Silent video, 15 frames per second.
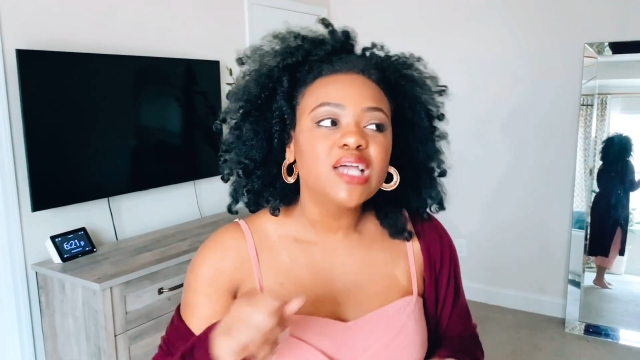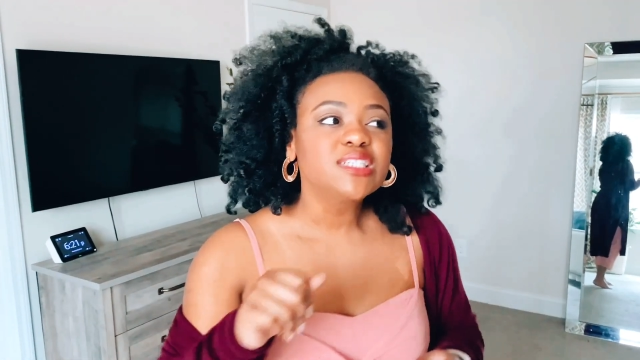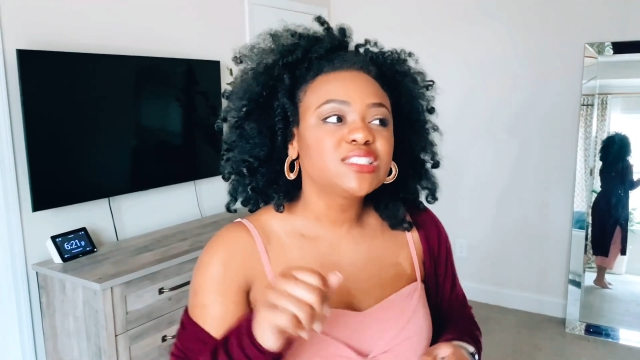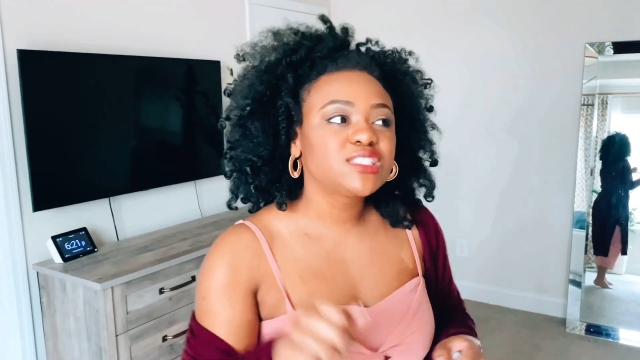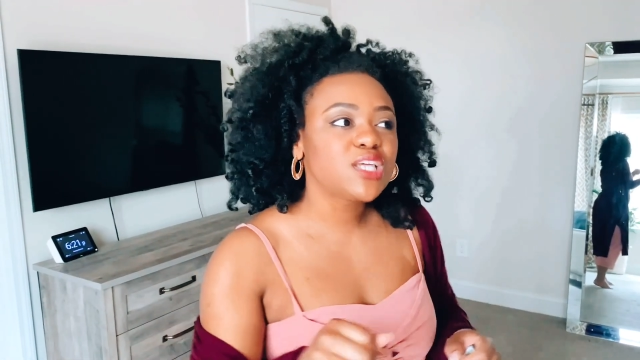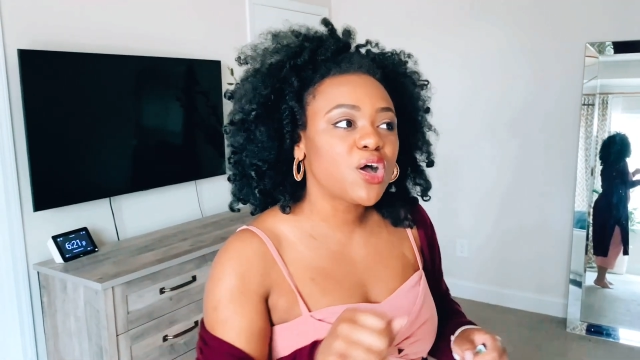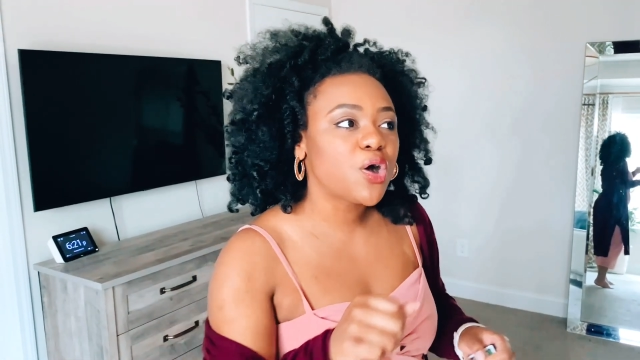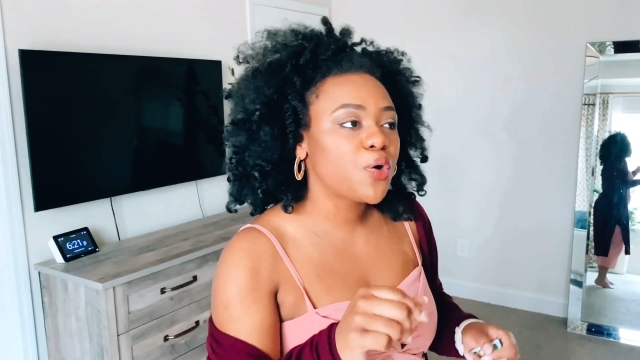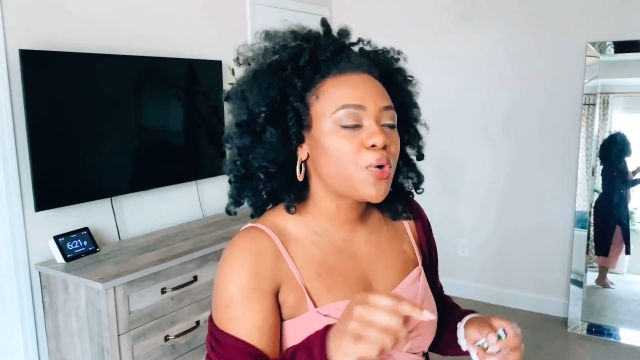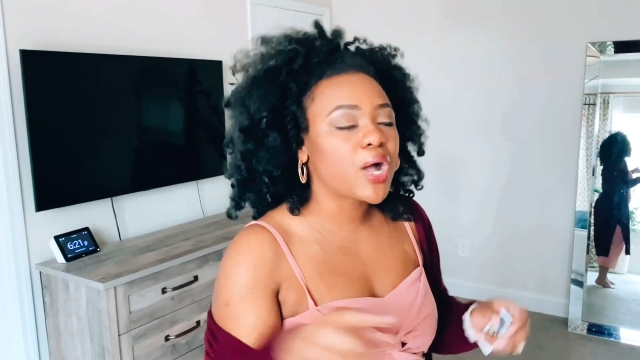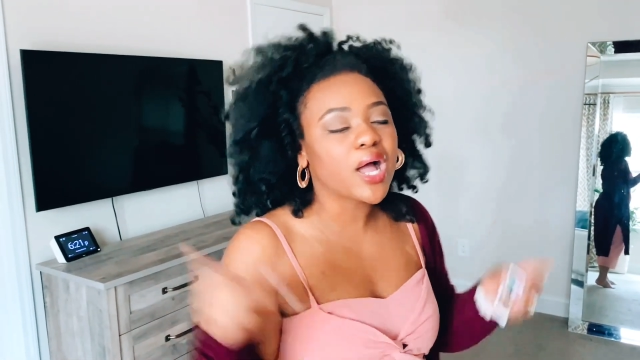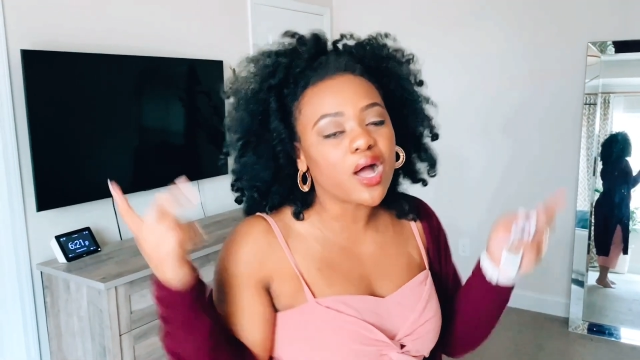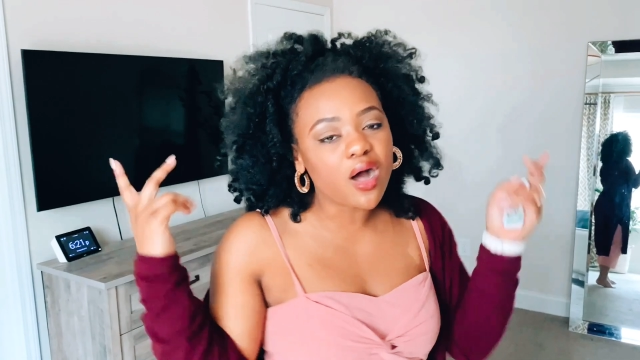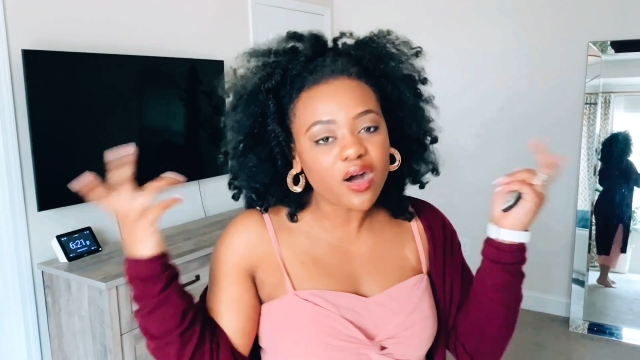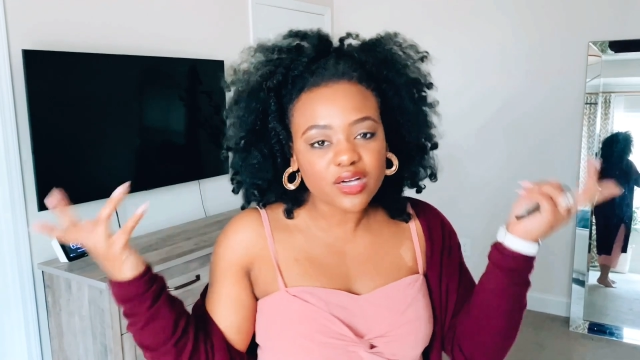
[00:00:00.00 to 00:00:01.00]
So
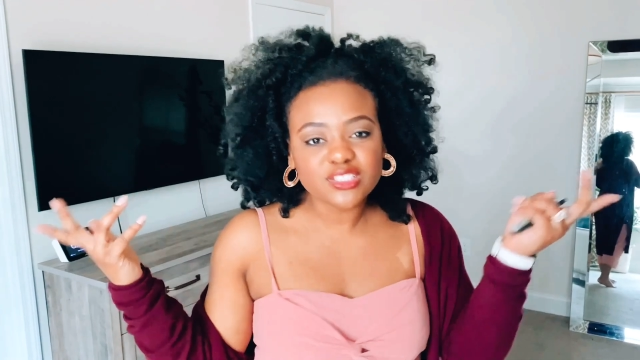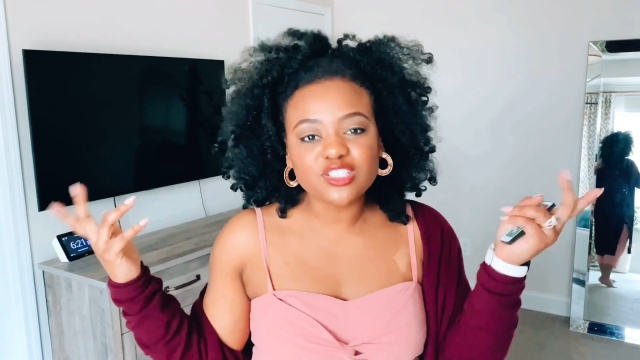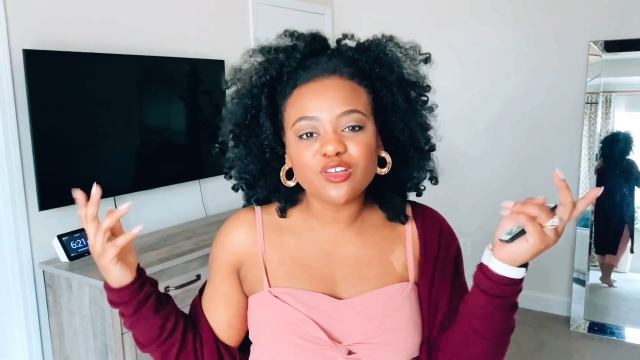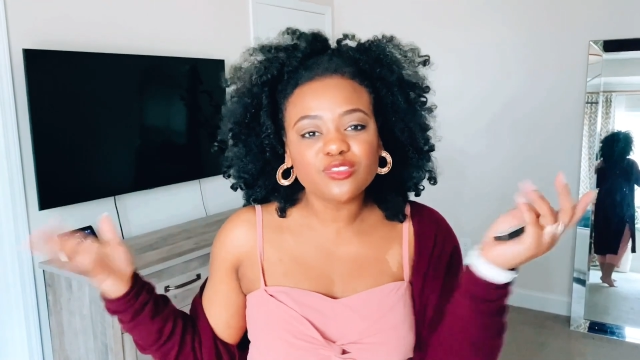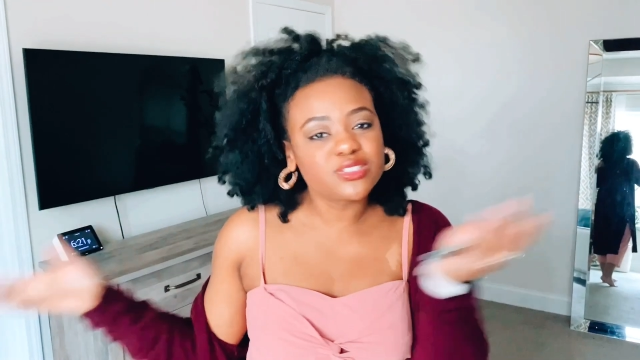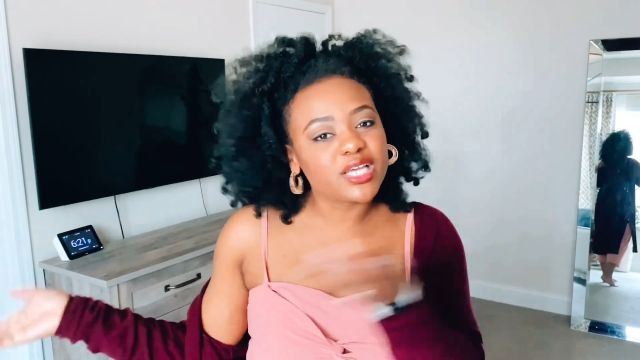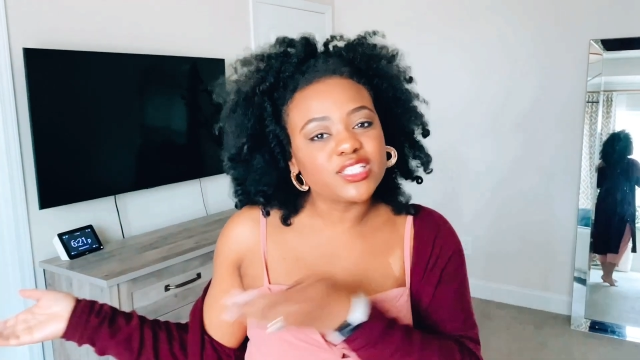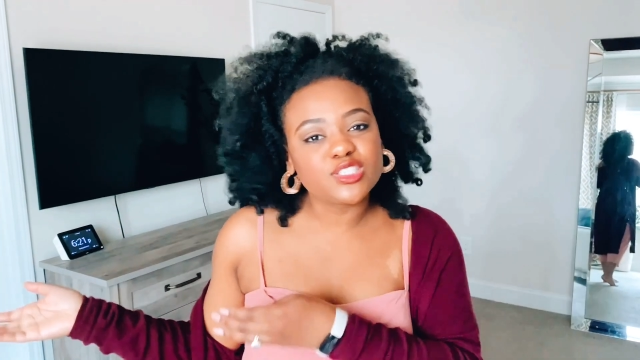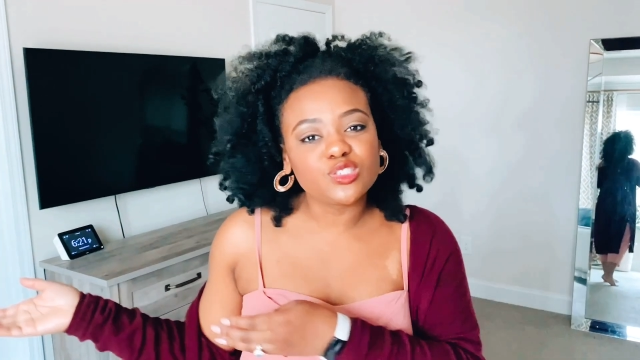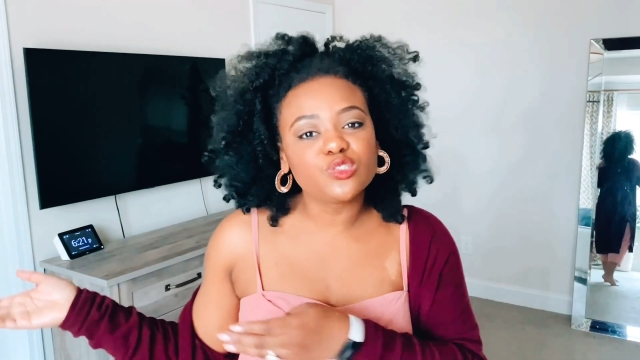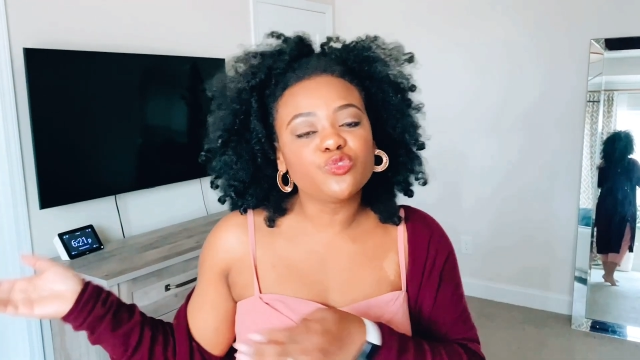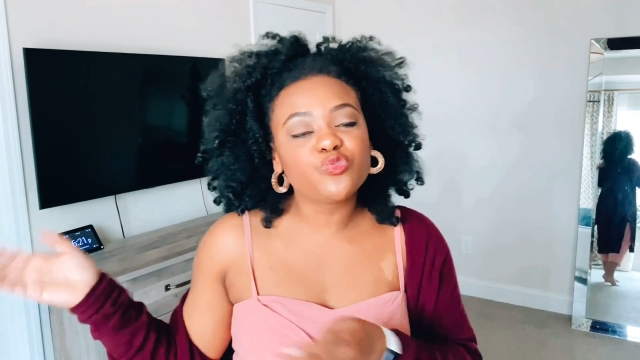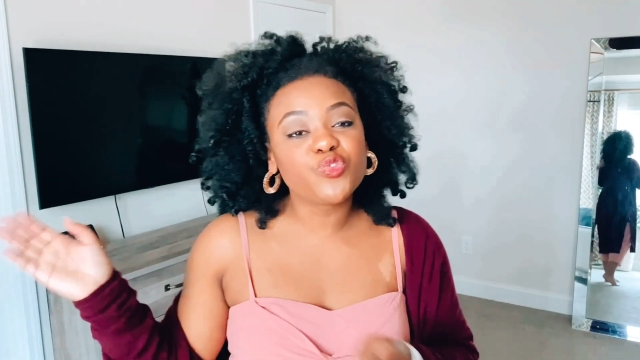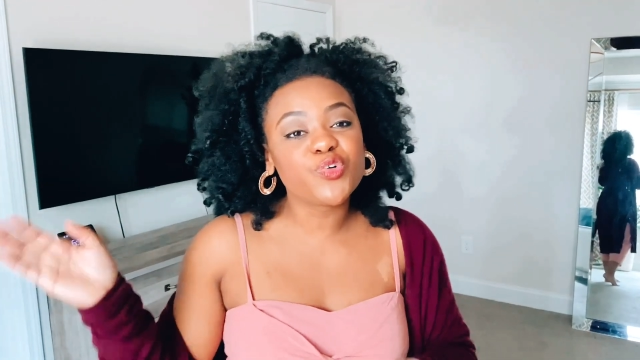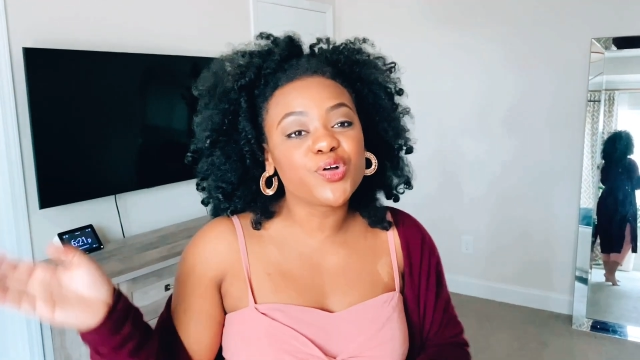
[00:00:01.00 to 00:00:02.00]
also stay
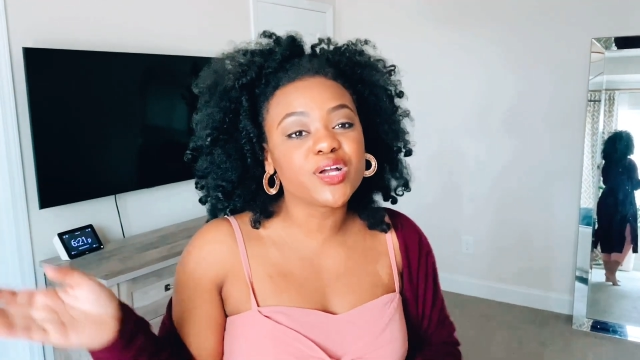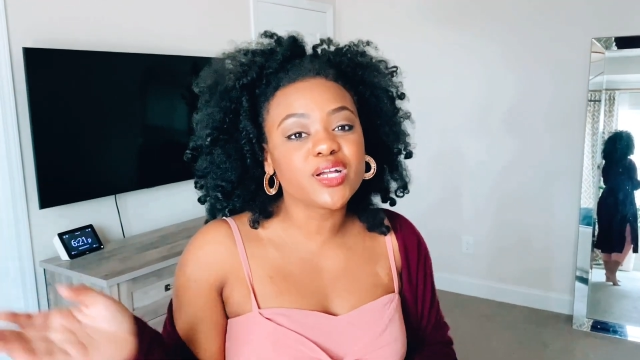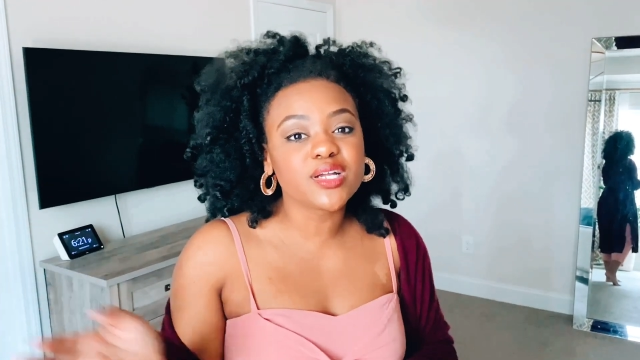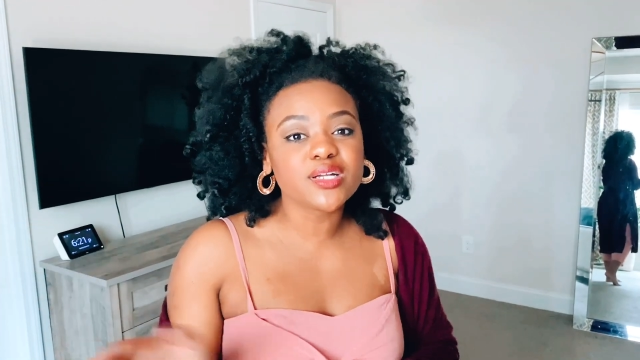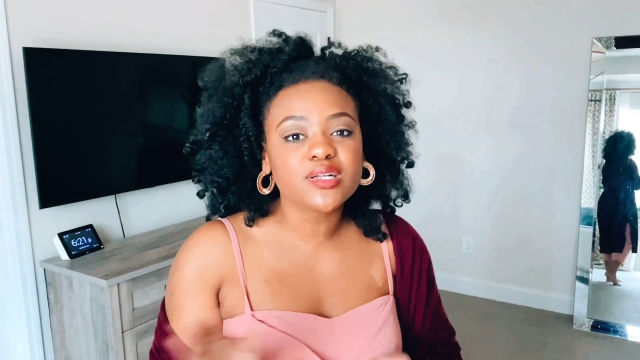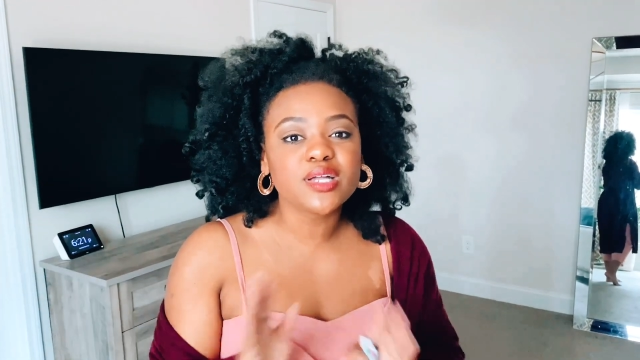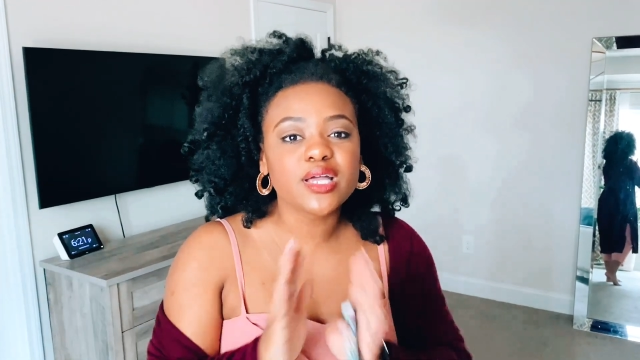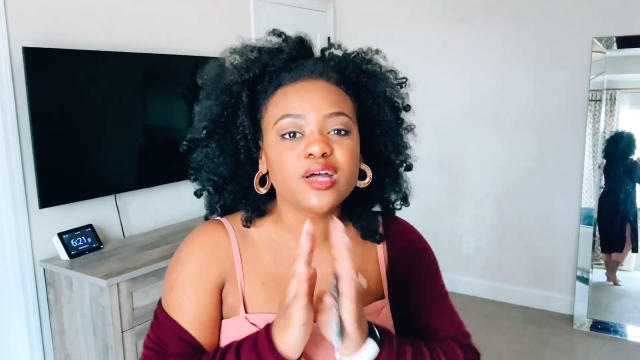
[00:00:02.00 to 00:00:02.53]
tuned for